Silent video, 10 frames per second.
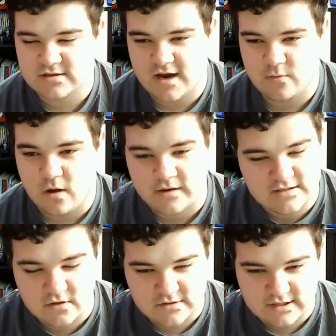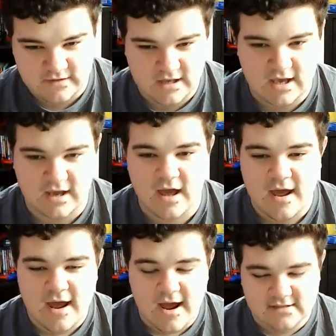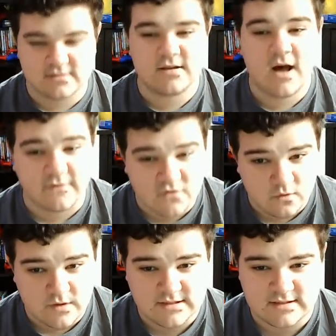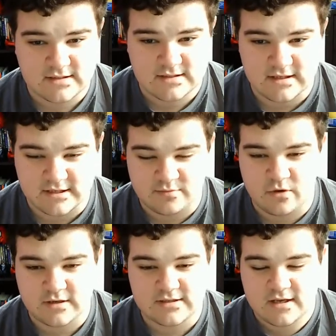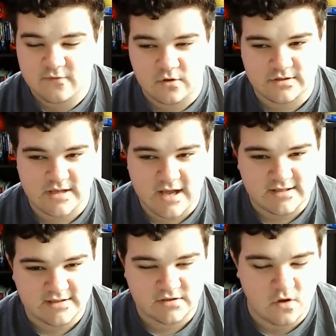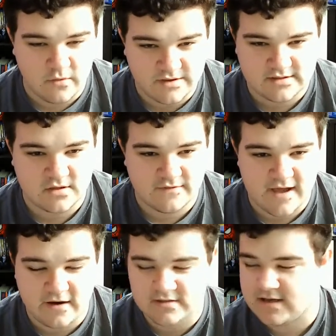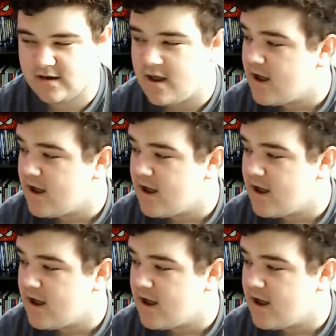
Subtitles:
Stine, while he's no Stephen King, has a lot of twists in his books, and of course at the ends there's always cliffhangers, and